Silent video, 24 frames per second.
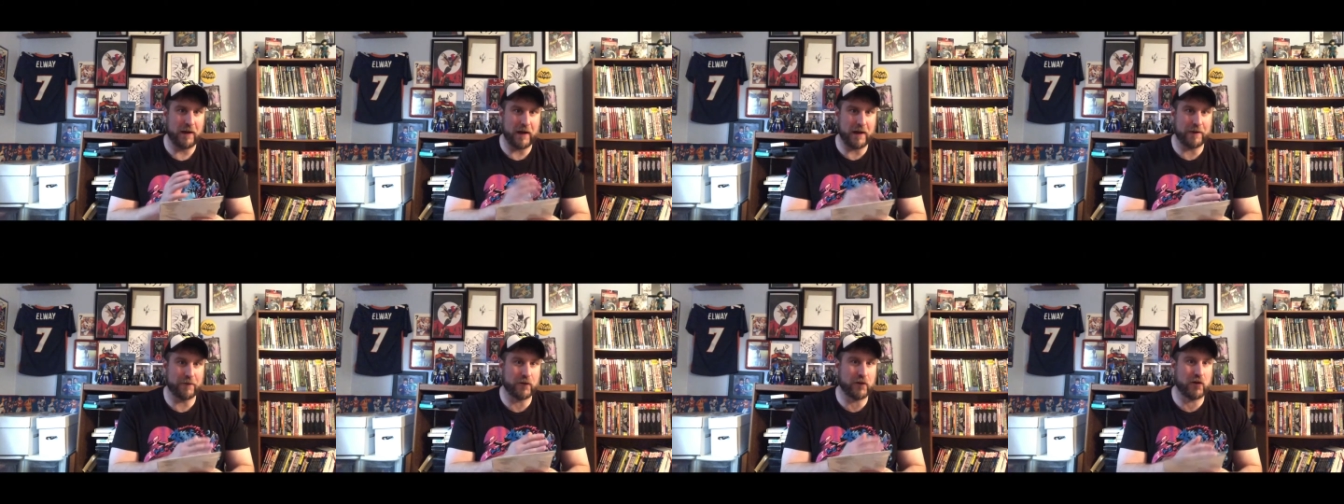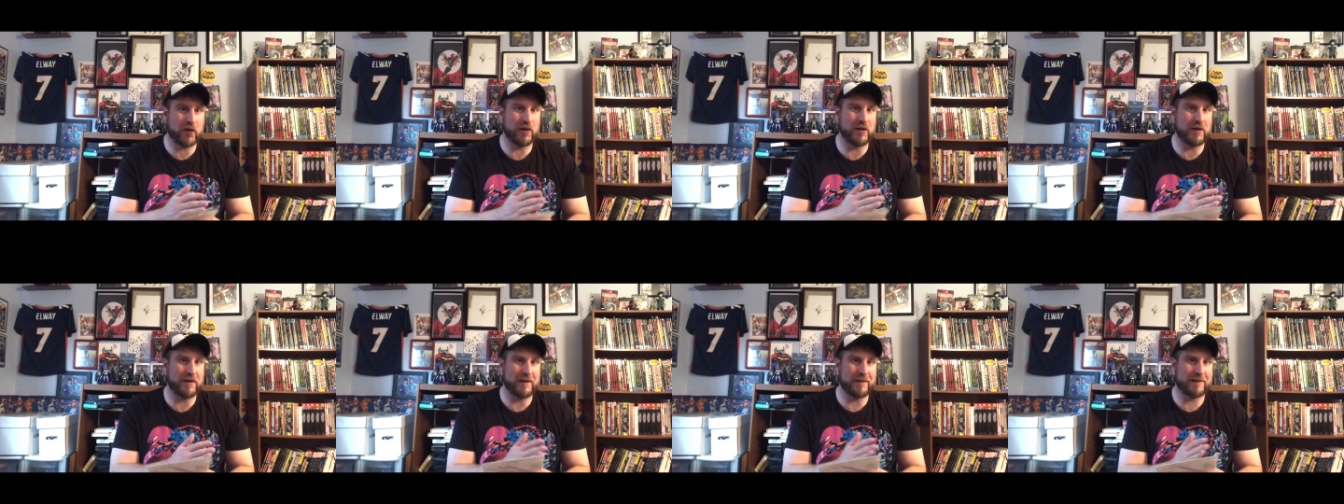of
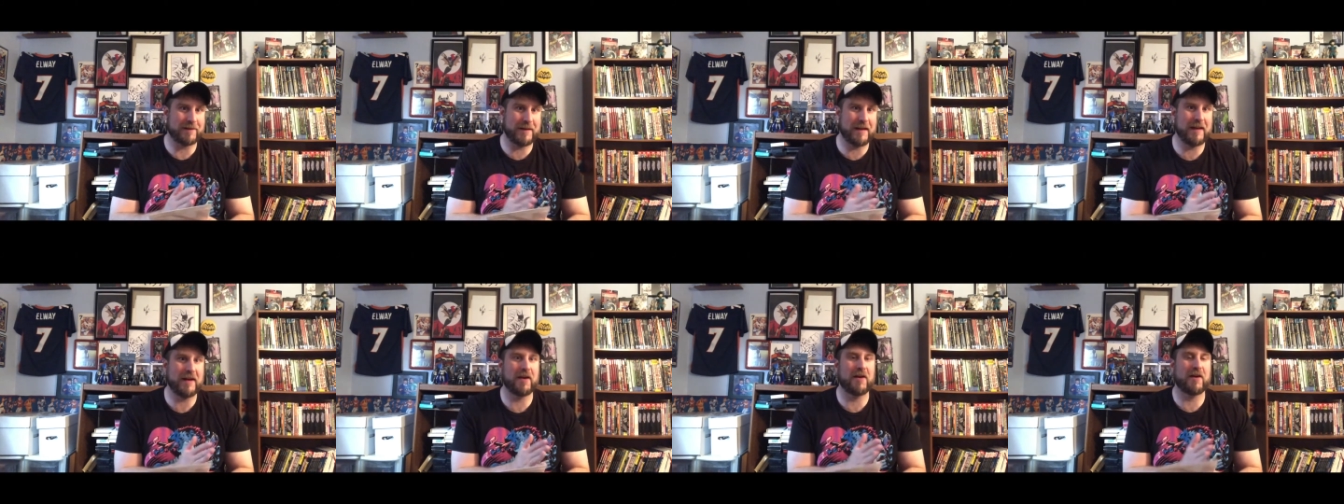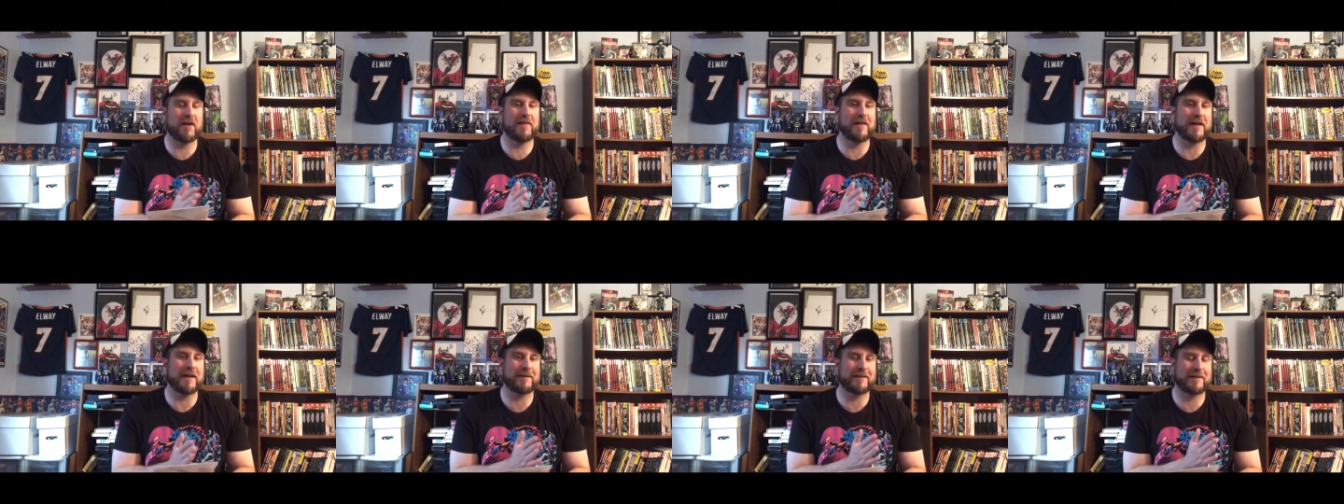goodness here,
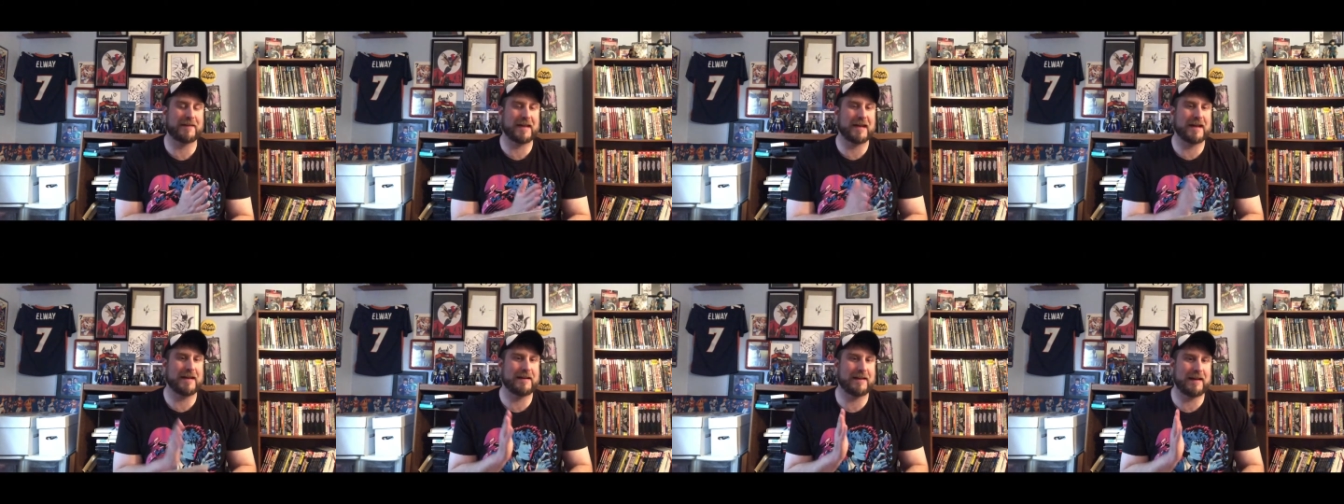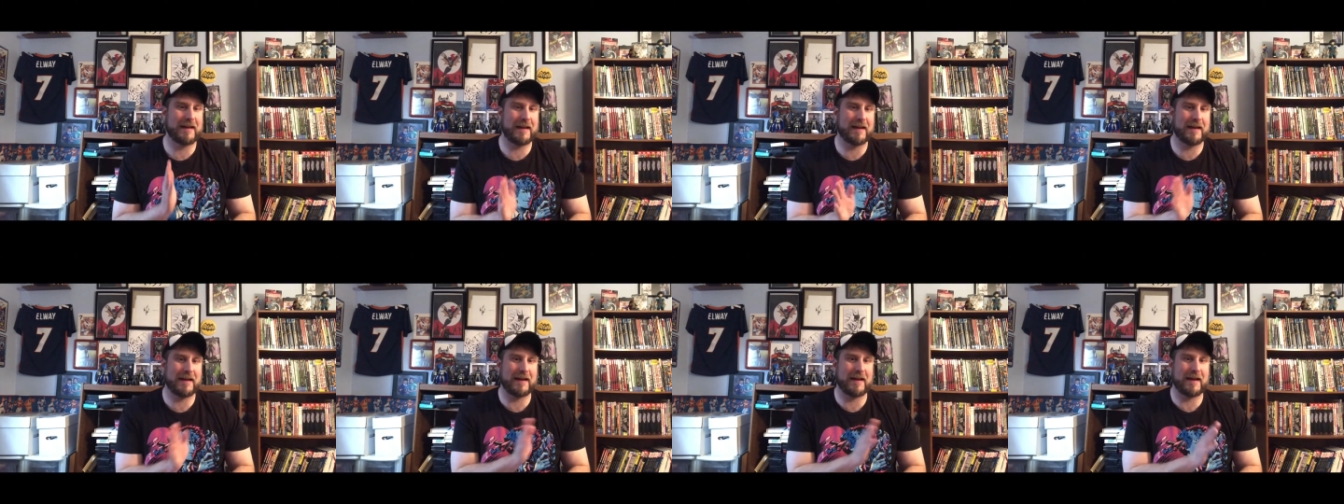and that's the
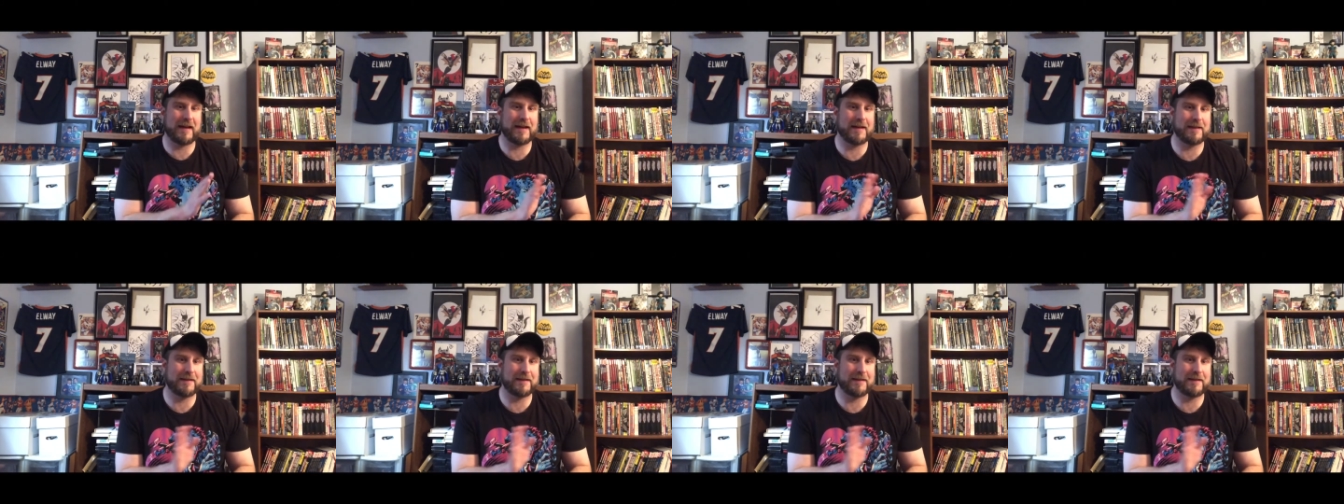idea,